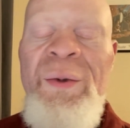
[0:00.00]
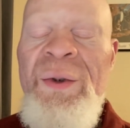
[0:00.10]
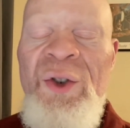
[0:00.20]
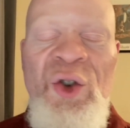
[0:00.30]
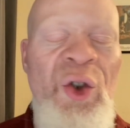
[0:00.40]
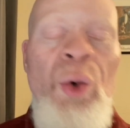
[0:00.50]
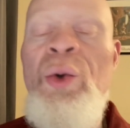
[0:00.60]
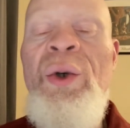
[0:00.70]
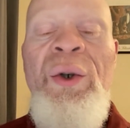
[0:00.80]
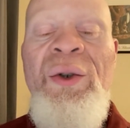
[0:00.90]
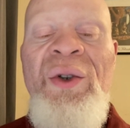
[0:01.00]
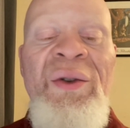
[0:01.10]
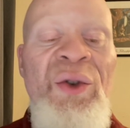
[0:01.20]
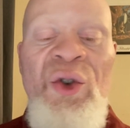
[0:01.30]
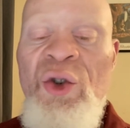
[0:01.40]
so good.
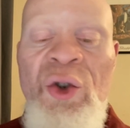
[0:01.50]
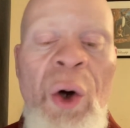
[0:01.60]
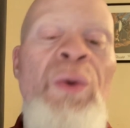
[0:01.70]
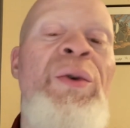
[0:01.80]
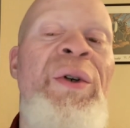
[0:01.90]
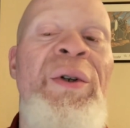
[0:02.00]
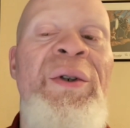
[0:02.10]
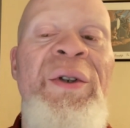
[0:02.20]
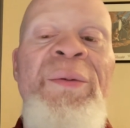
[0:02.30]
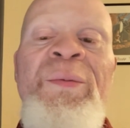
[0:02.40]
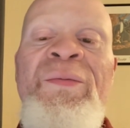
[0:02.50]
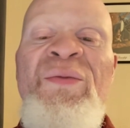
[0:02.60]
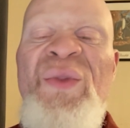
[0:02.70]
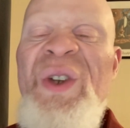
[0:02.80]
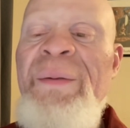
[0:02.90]
So good.
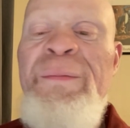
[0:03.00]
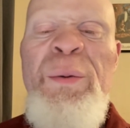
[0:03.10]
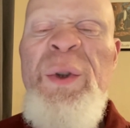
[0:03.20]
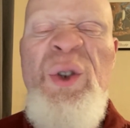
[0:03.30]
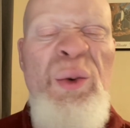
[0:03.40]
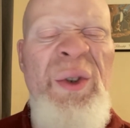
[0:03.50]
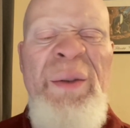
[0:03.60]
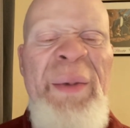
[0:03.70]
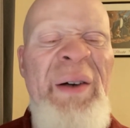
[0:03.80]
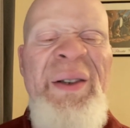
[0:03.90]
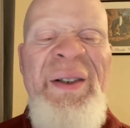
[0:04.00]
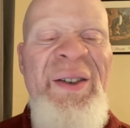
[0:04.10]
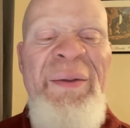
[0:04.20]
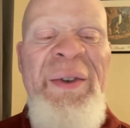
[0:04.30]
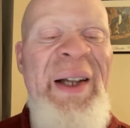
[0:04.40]
I think we talked about it in
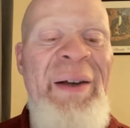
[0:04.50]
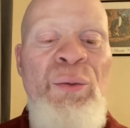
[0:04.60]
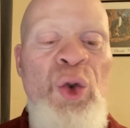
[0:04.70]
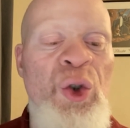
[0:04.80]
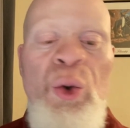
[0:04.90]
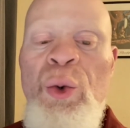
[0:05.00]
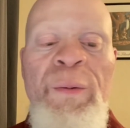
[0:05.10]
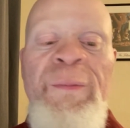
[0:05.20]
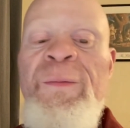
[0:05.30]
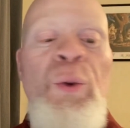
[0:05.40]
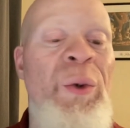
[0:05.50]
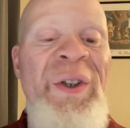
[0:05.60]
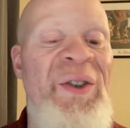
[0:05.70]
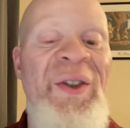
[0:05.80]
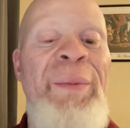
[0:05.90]
something like
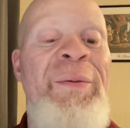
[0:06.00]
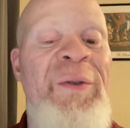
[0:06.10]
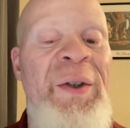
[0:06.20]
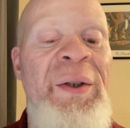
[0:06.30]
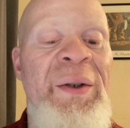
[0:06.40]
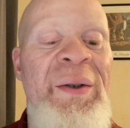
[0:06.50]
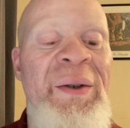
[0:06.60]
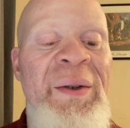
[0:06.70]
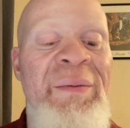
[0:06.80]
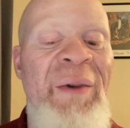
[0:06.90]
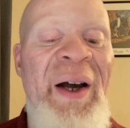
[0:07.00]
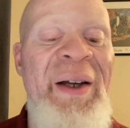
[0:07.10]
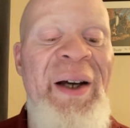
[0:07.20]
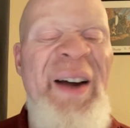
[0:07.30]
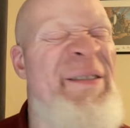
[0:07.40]
240 something,
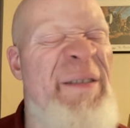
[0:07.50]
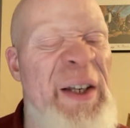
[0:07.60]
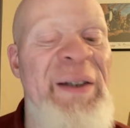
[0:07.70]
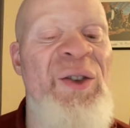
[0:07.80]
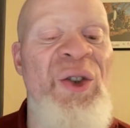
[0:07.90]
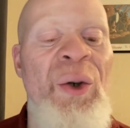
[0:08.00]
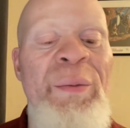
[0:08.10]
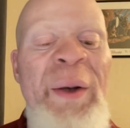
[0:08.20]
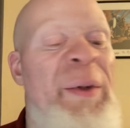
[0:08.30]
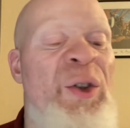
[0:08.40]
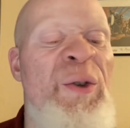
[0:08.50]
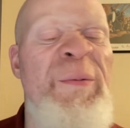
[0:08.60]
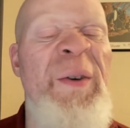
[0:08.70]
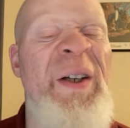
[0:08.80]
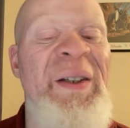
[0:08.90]
right? I think so. Maybe
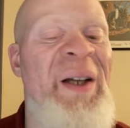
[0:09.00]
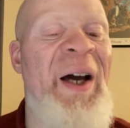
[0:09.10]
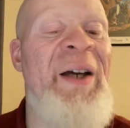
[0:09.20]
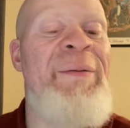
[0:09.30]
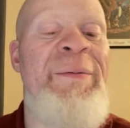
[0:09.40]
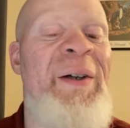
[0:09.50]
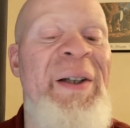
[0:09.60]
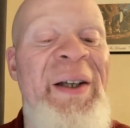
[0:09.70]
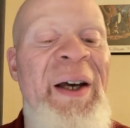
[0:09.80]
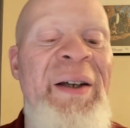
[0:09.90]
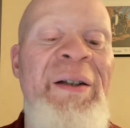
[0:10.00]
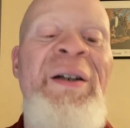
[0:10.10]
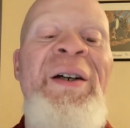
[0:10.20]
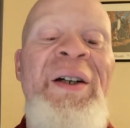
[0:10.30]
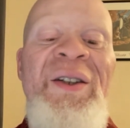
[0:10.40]
239, 38,
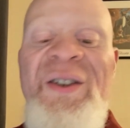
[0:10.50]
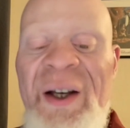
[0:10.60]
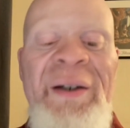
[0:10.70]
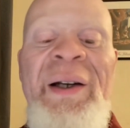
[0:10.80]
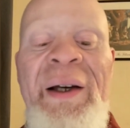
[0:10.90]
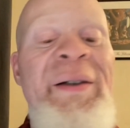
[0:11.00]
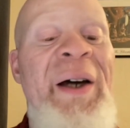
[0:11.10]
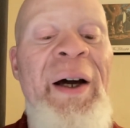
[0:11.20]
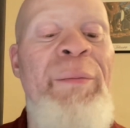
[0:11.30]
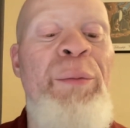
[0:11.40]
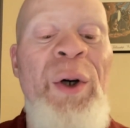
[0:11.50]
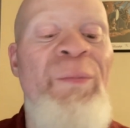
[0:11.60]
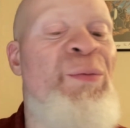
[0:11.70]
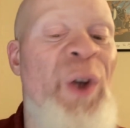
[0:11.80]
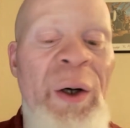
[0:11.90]
something like that.
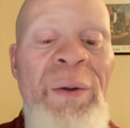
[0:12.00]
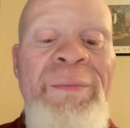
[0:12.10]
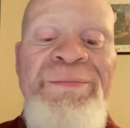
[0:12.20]
But yo,